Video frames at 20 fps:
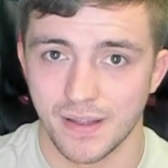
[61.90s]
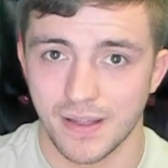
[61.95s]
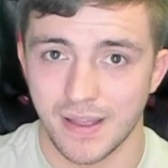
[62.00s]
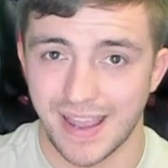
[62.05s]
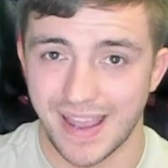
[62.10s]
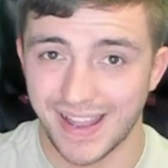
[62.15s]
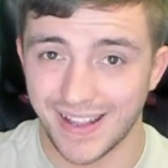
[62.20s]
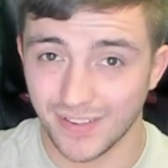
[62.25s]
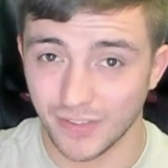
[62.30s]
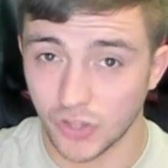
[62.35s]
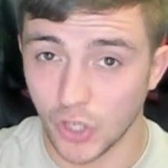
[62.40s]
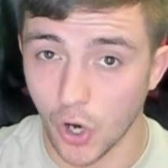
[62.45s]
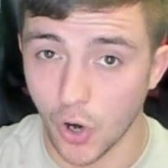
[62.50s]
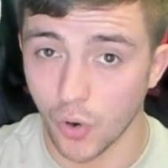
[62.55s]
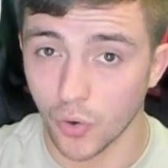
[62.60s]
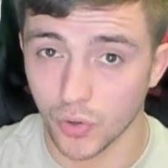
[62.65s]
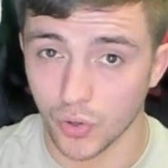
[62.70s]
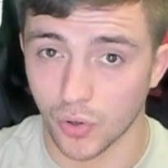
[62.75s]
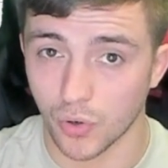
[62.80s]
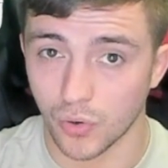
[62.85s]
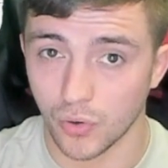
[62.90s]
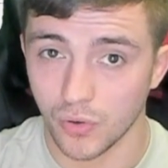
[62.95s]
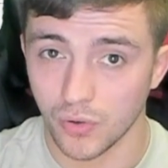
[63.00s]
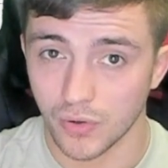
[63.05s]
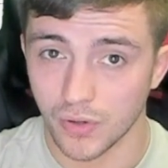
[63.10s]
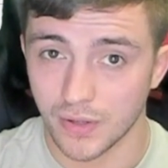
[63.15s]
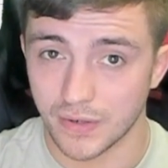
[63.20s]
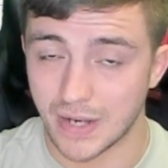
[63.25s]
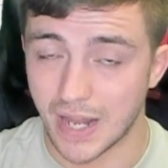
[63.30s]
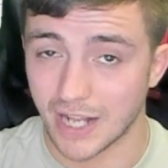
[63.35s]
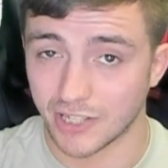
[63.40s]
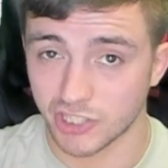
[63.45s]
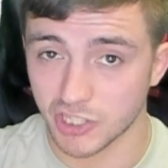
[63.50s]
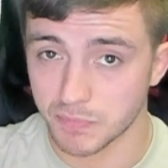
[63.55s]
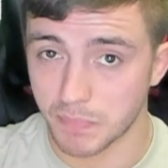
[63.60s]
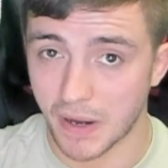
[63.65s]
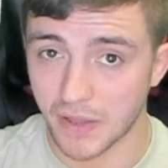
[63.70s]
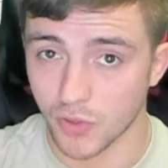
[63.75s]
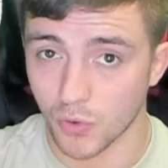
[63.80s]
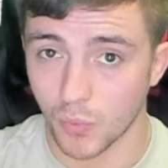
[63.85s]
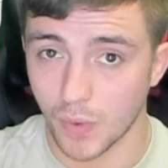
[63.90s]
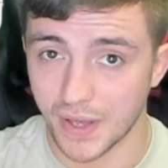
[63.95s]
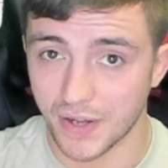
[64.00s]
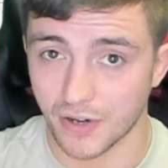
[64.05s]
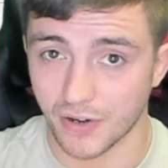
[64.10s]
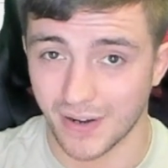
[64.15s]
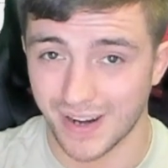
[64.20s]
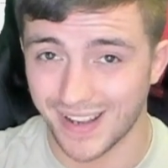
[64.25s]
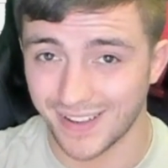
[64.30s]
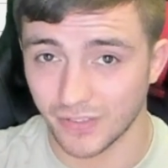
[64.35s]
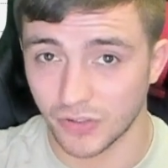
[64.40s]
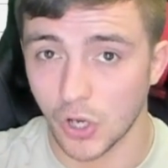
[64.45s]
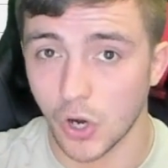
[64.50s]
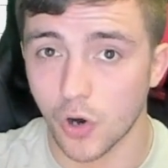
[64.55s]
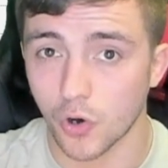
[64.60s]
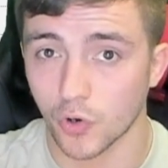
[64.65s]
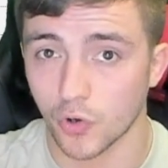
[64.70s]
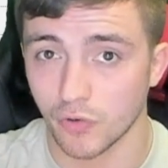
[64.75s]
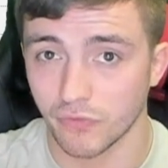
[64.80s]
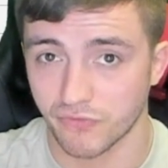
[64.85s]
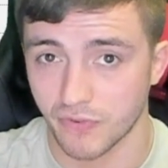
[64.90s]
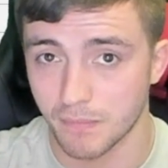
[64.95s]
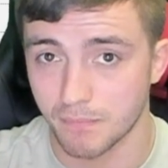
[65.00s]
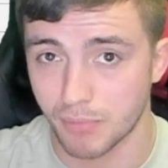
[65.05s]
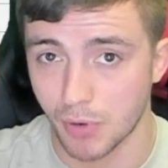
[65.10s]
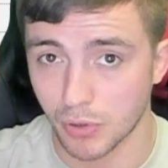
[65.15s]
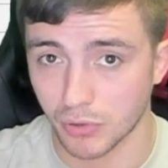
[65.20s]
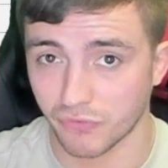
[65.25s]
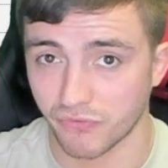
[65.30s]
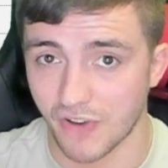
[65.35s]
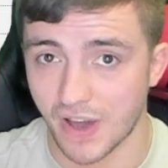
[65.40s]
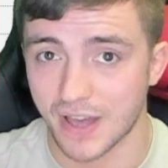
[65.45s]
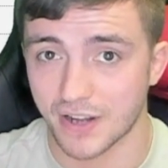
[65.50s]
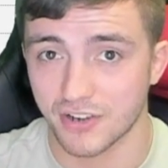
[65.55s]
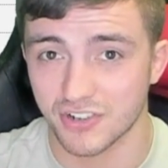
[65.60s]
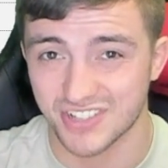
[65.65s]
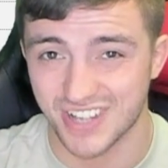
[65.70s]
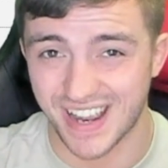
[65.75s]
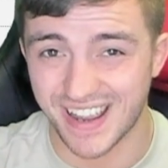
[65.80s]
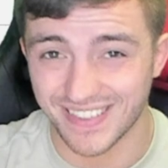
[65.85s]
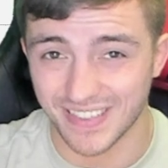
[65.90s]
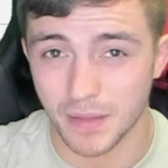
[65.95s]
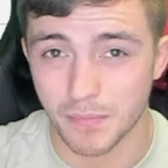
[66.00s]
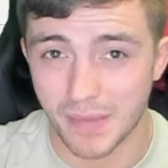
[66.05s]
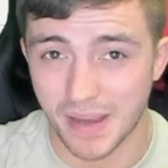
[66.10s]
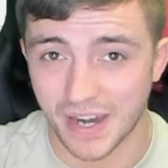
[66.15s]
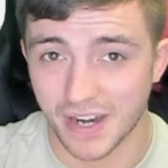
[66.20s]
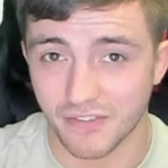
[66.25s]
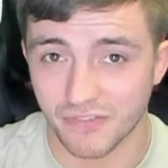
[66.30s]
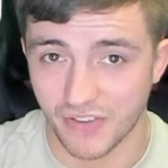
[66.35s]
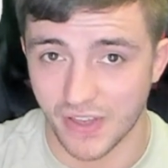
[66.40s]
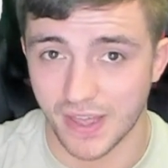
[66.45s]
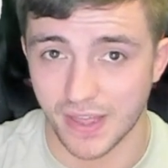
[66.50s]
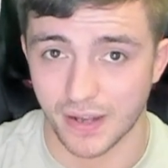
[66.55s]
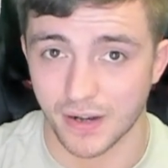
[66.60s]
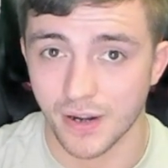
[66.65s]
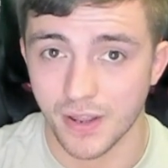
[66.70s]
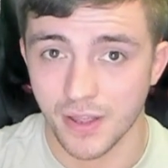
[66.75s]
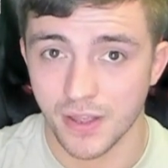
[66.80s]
in total, not just by the winner, in total from both fighters in the main event.